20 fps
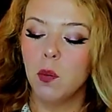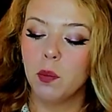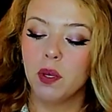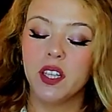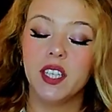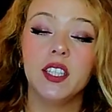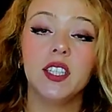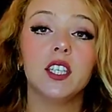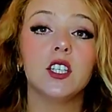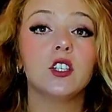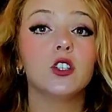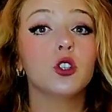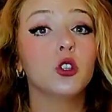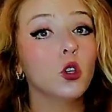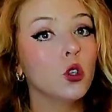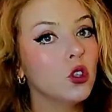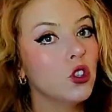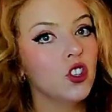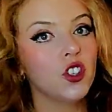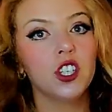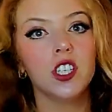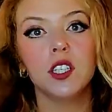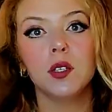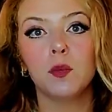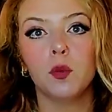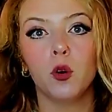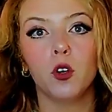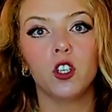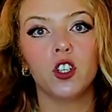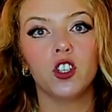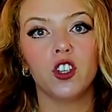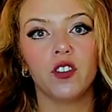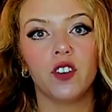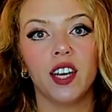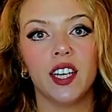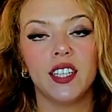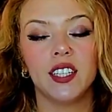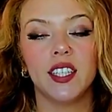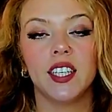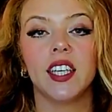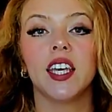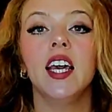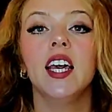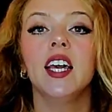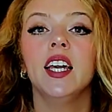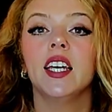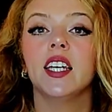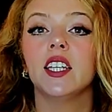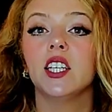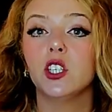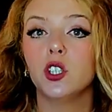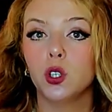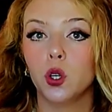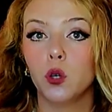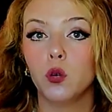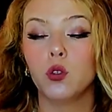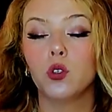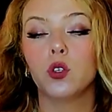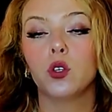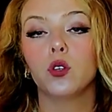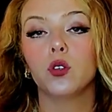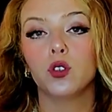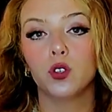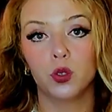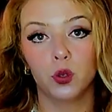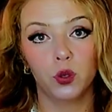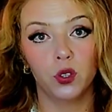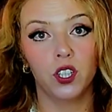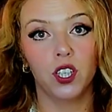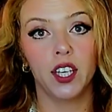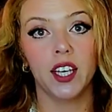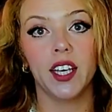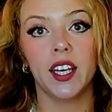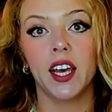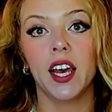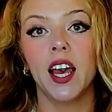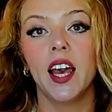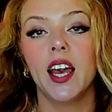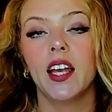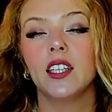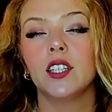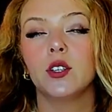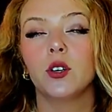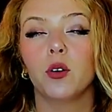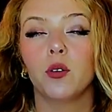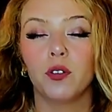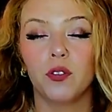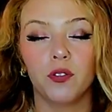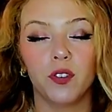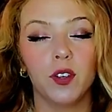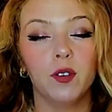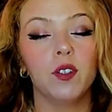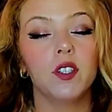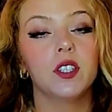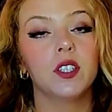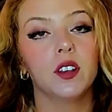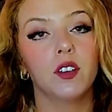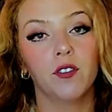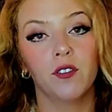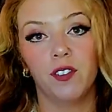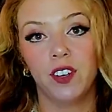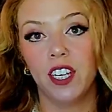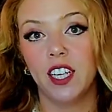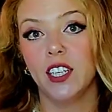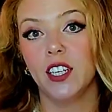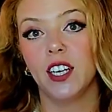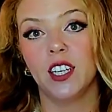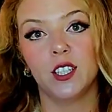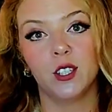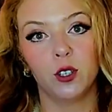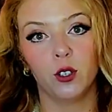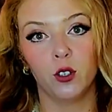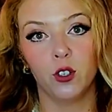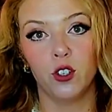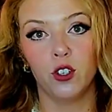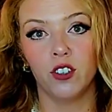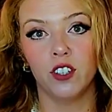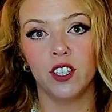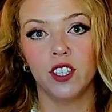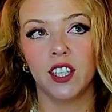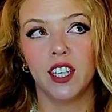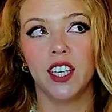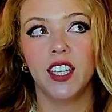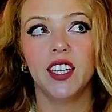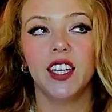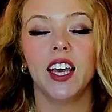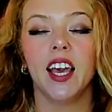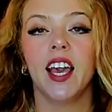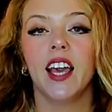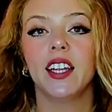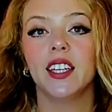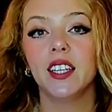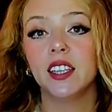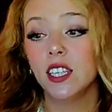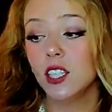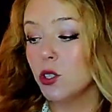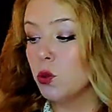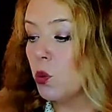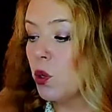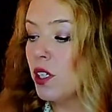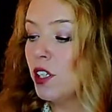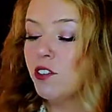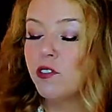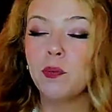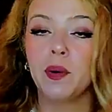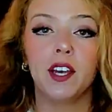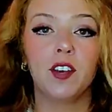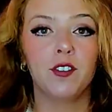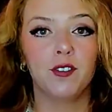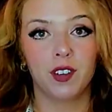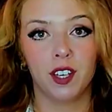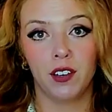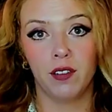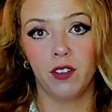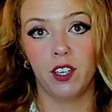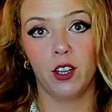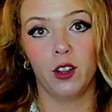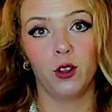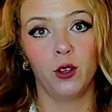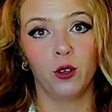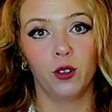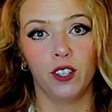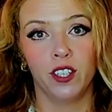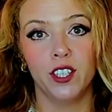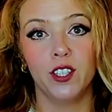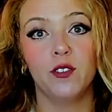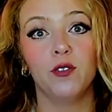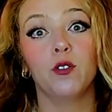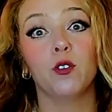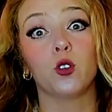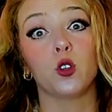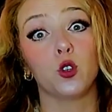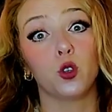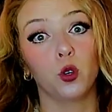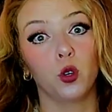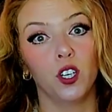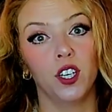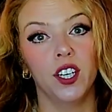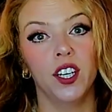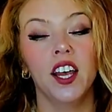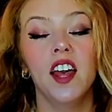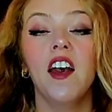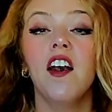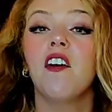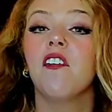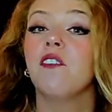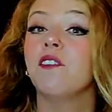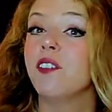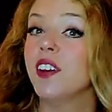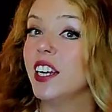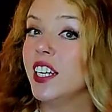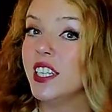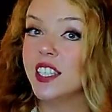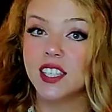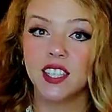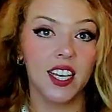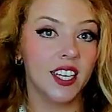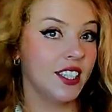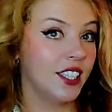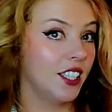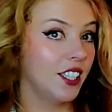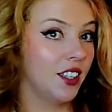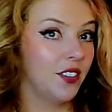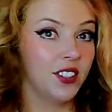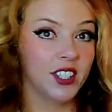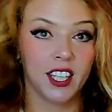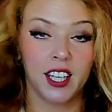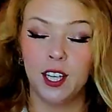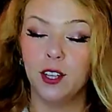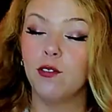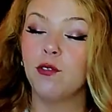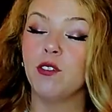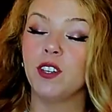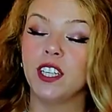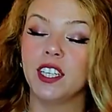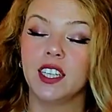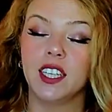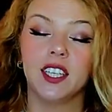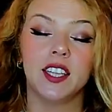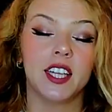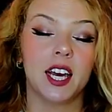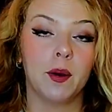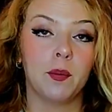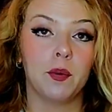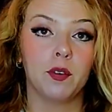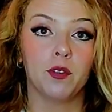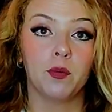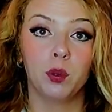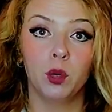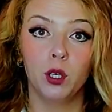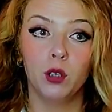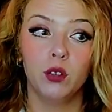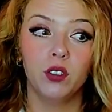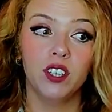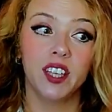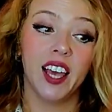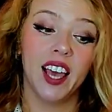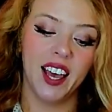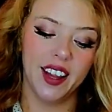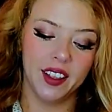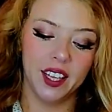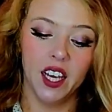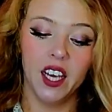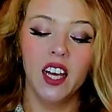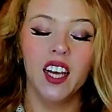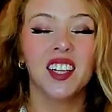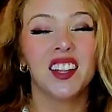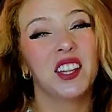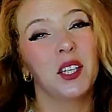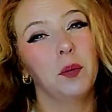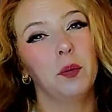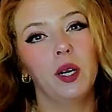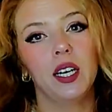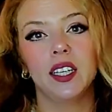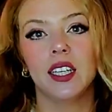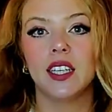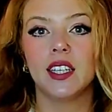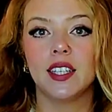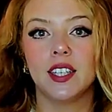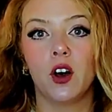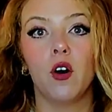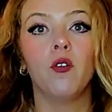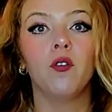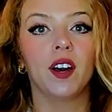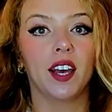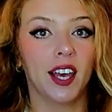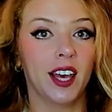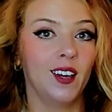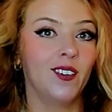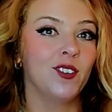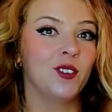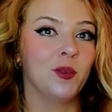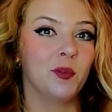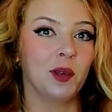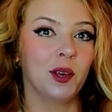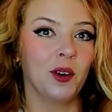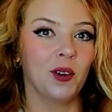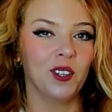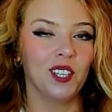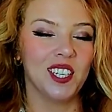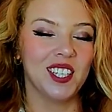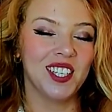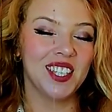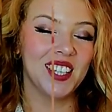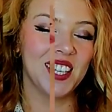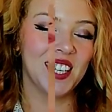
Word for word: But this is not just moisturizing, it is also soothing. So it feels very nice onto the skin, and it is one of my favorite toners for sure. A very sensitive, skin-friendly type of product, and the brand itself, I have to be honest.